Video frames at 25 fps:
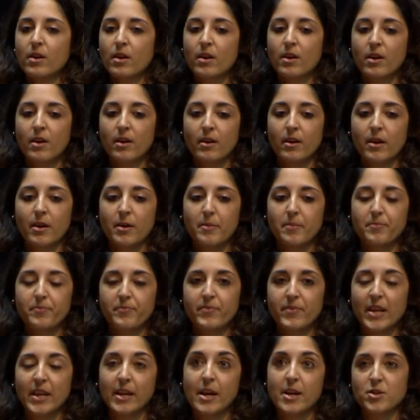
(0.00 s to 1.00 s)

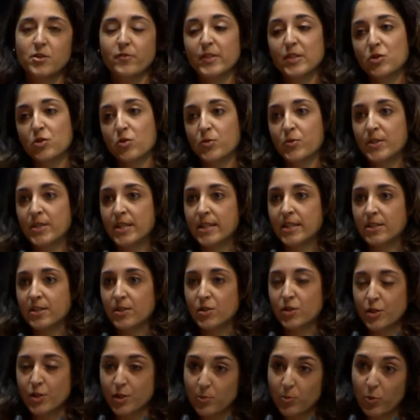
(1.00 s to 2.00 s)
they kind of associated
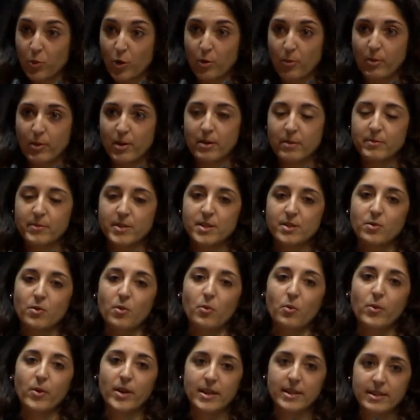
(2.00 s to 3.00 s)
certain problems
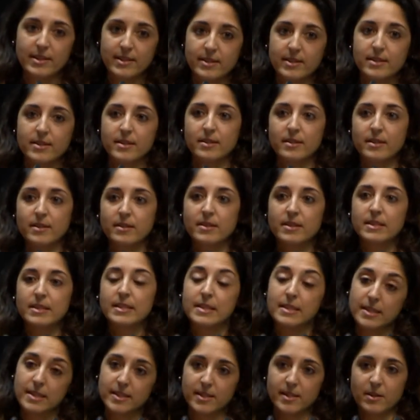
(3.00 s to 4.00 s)
with the
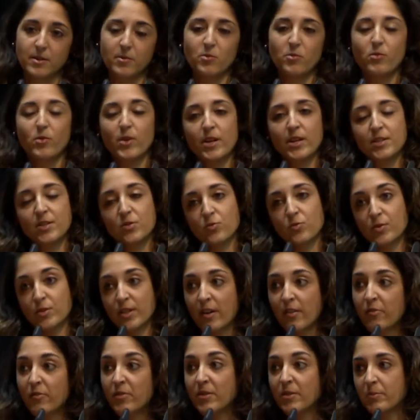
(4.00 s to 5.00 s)
system, whereas it could
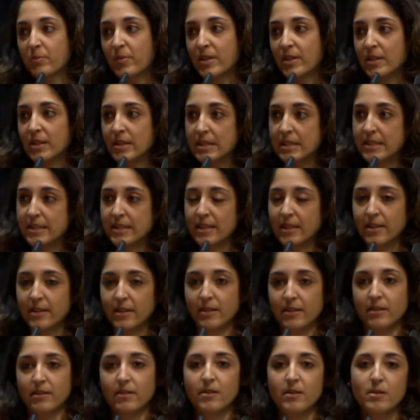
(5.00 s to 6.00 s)
have been
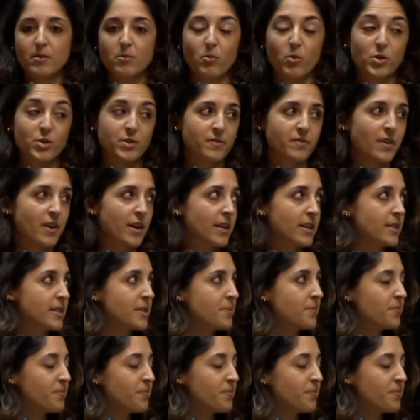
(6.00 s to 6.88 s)
easily modified.